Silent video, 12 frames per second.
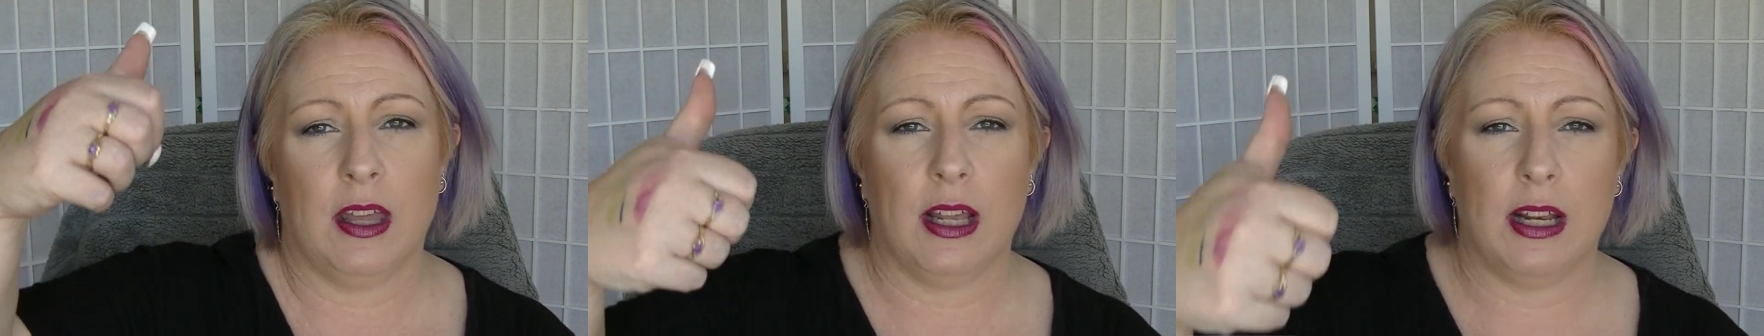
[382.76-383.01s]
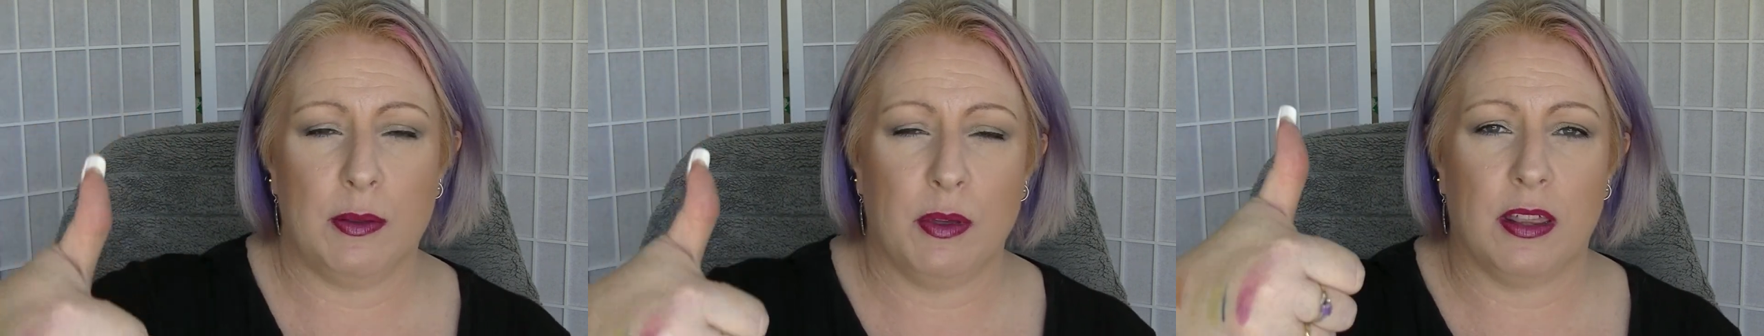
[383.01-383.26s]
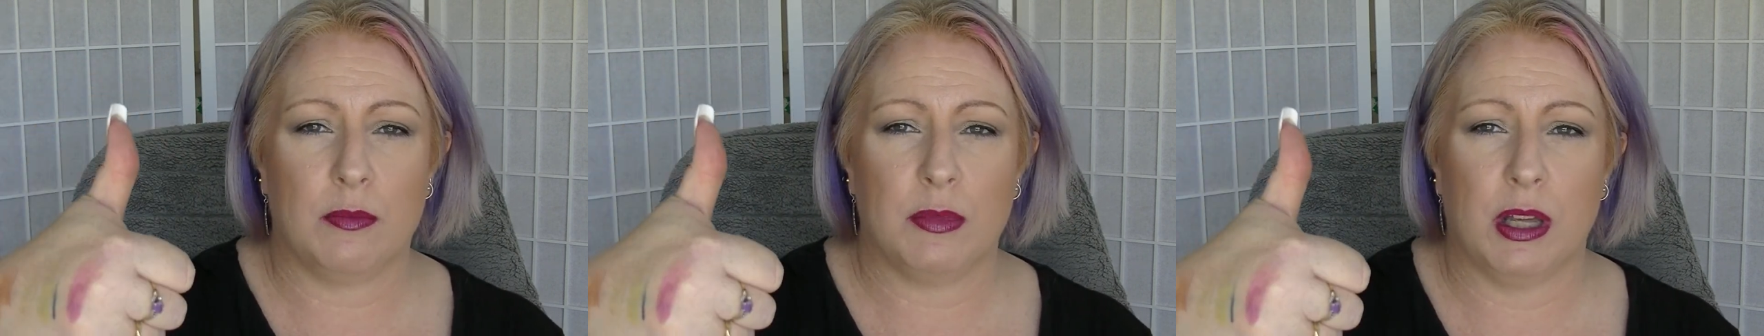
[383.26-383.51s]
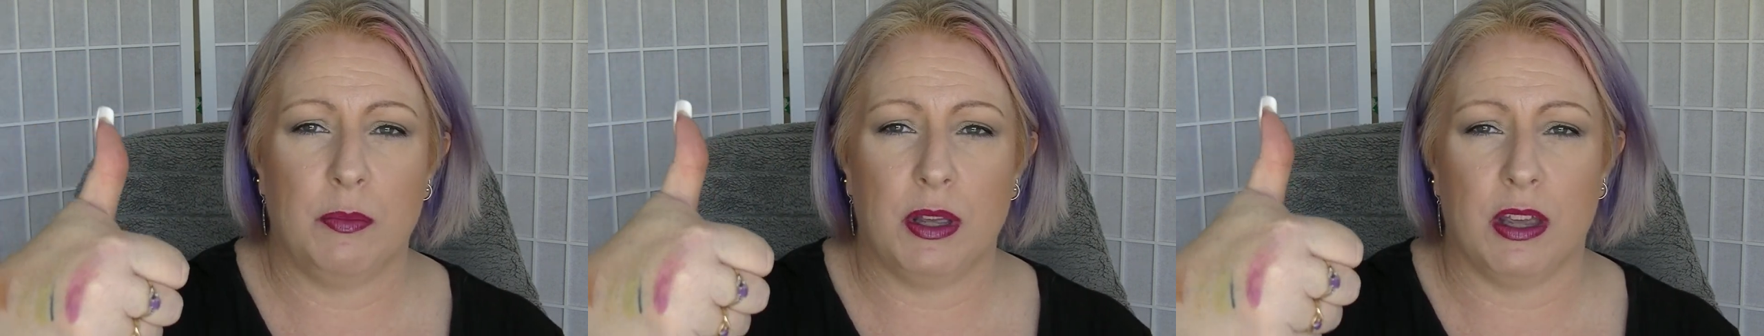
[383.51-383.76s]
Leave me a
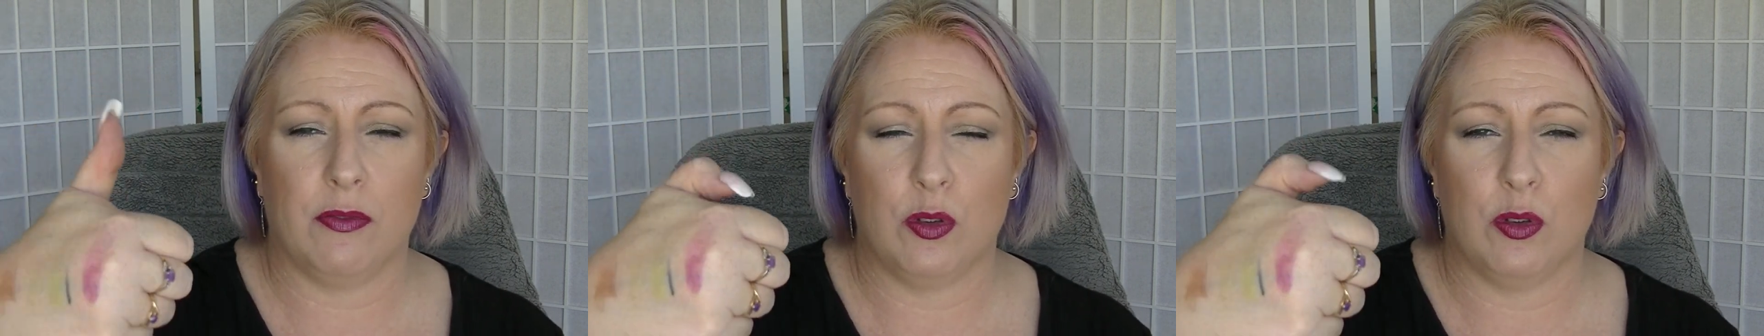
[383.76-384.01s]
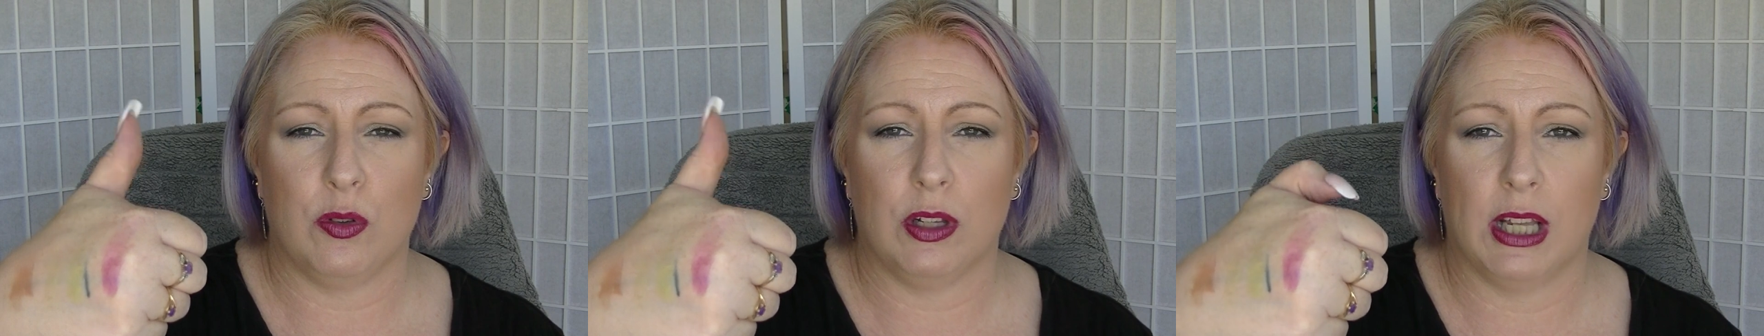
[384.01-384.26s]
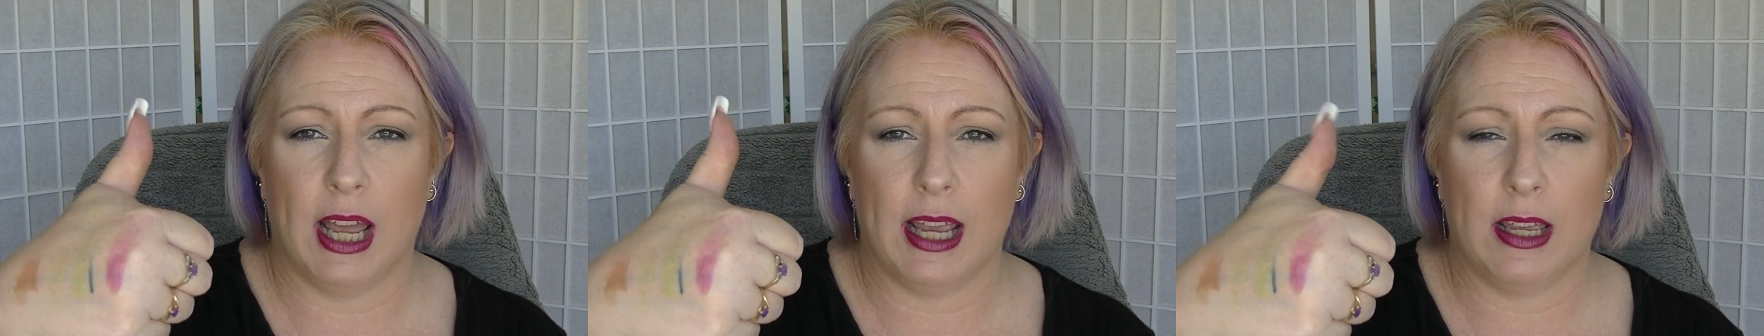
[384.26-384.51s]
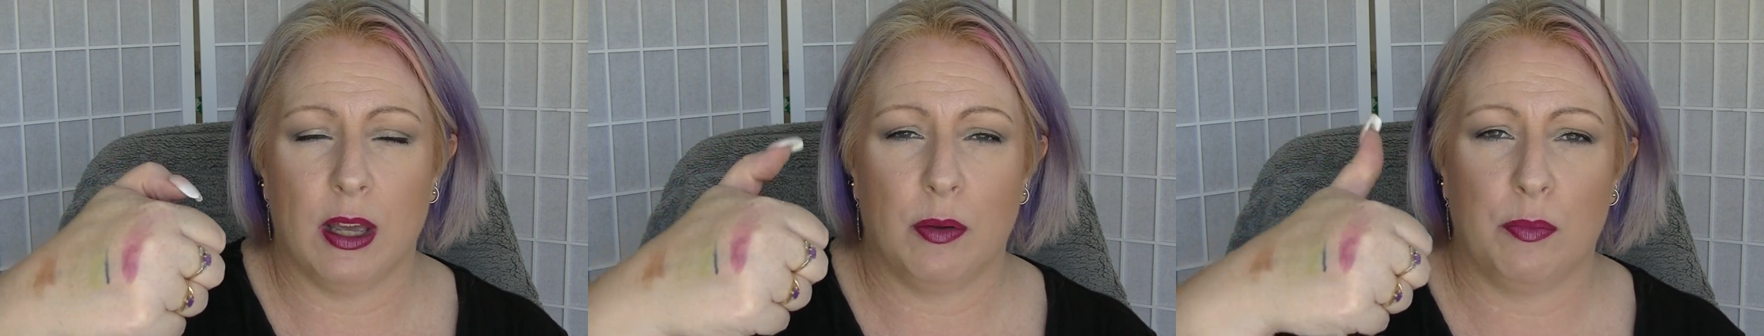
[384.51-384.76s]
thumbs up if you
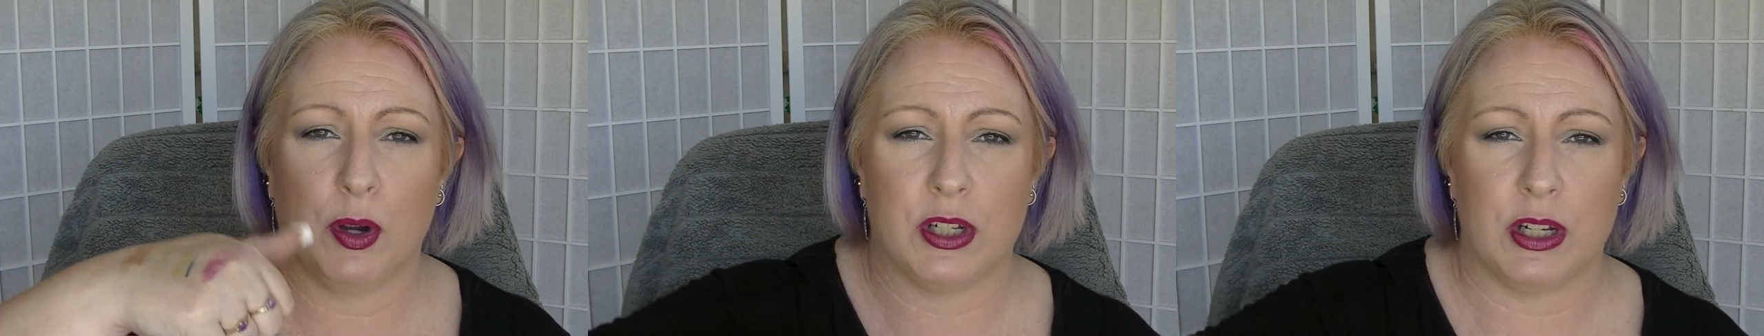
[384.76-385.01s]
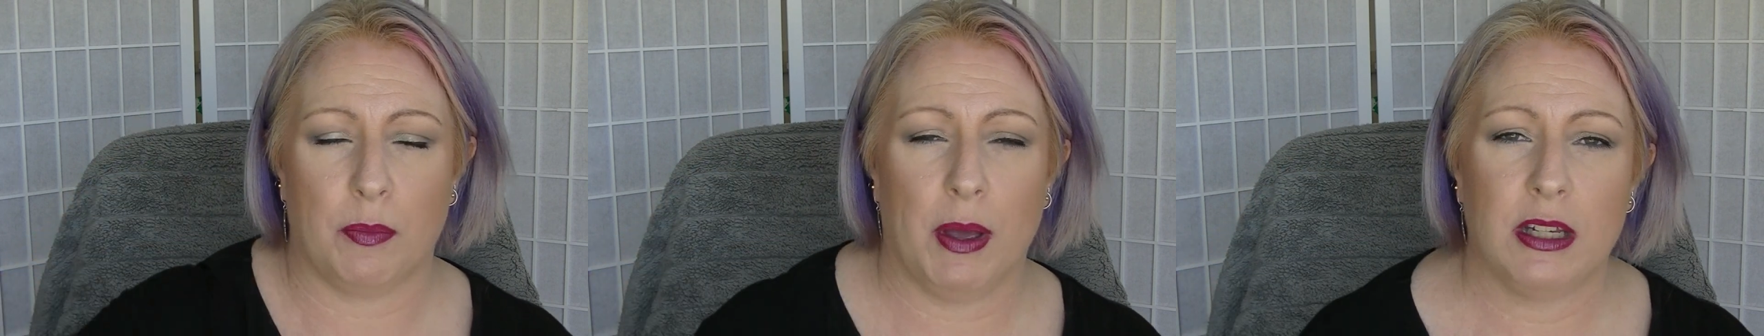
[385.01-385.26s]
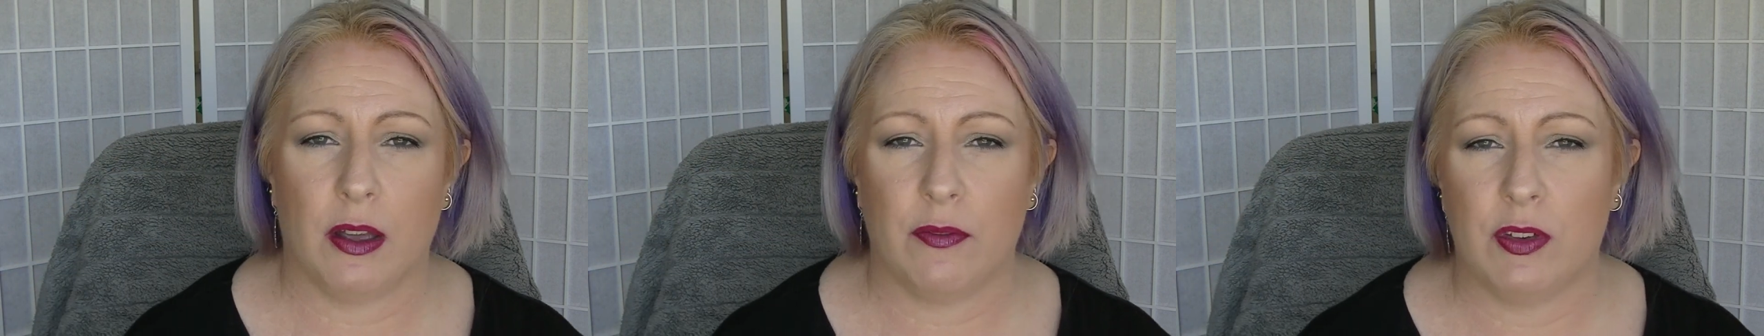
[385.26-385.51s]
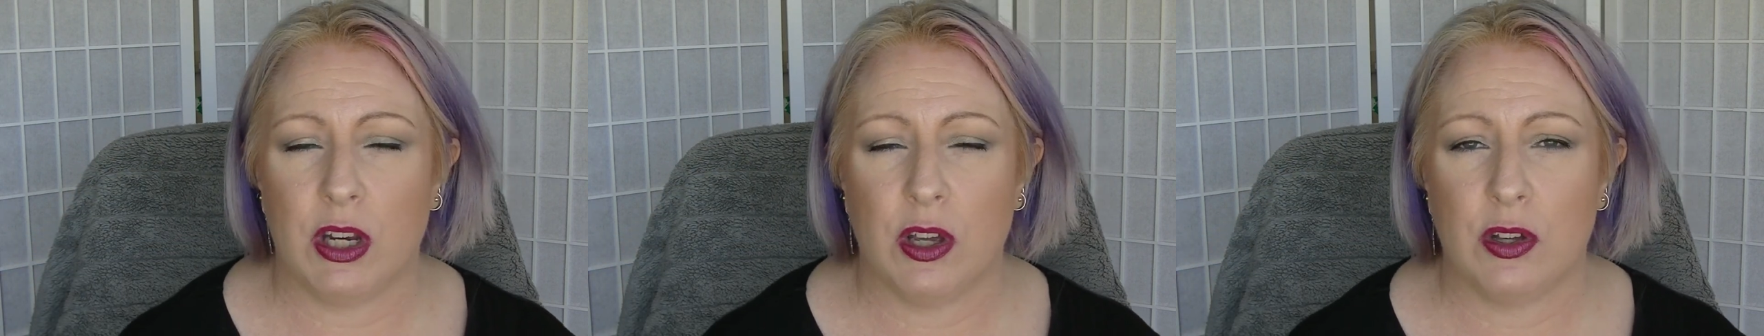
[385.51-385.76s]
like Project Pan type
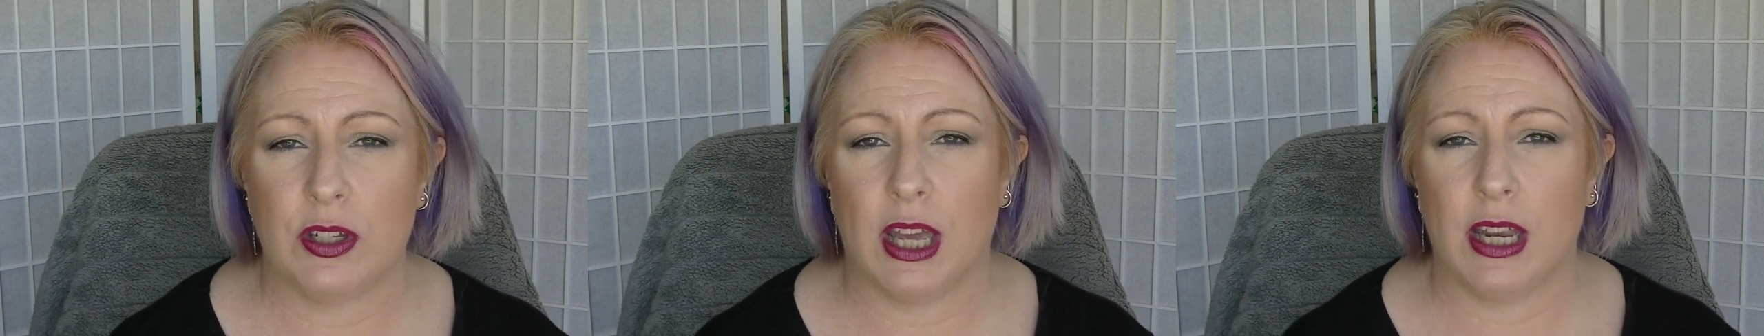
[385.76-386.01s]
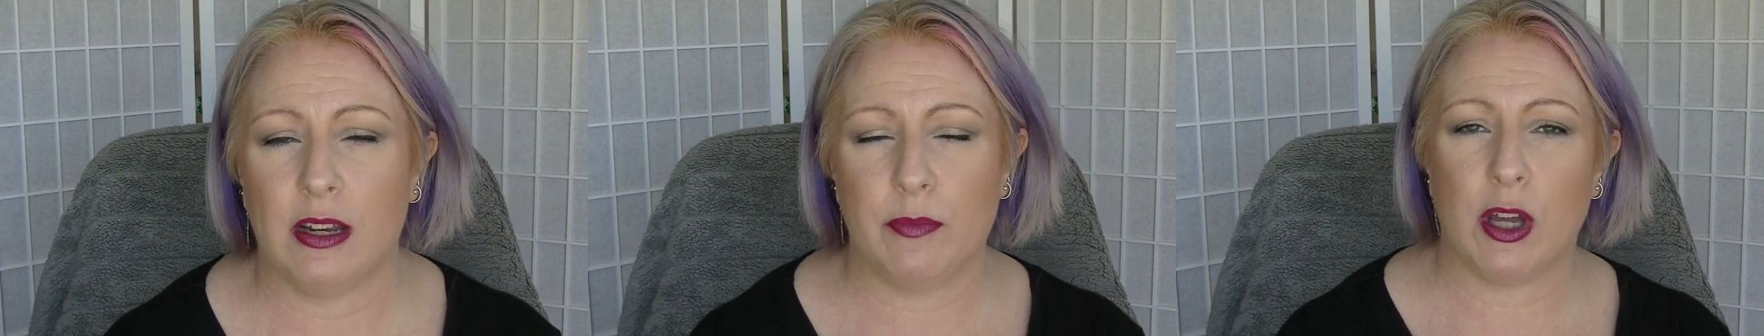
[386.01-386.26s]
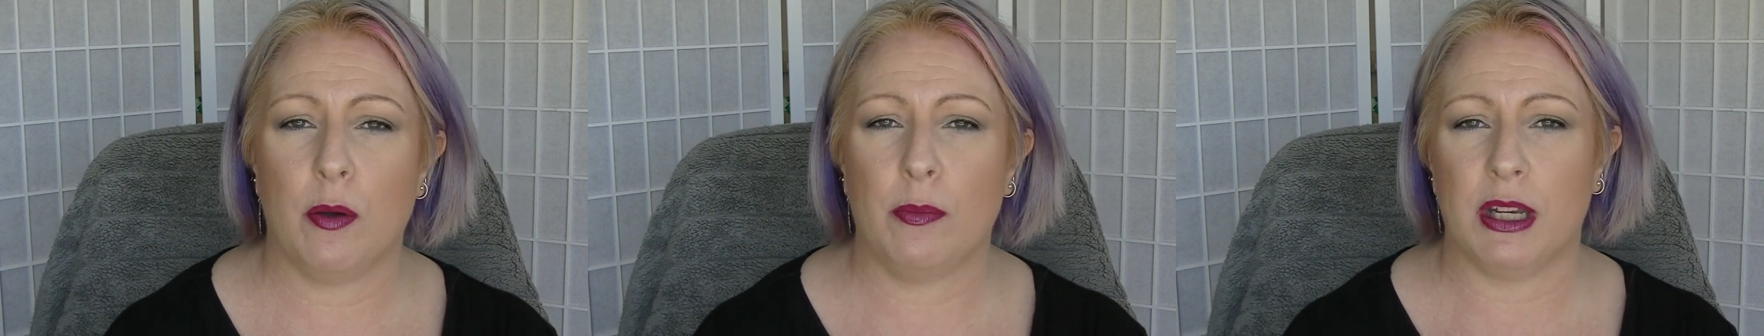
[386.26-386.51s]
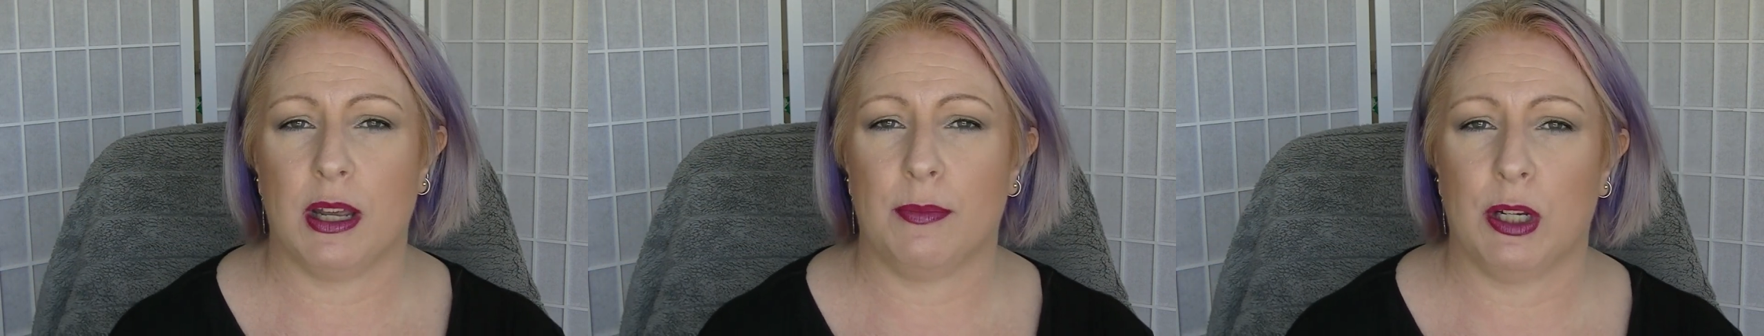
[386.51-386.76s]
videos, and leave me a
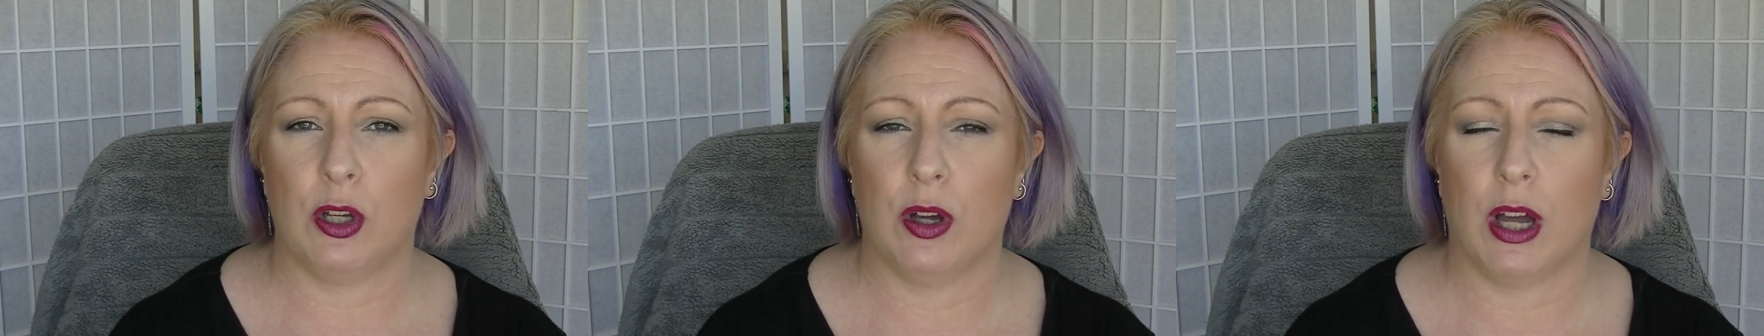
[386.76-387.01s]
comment down below.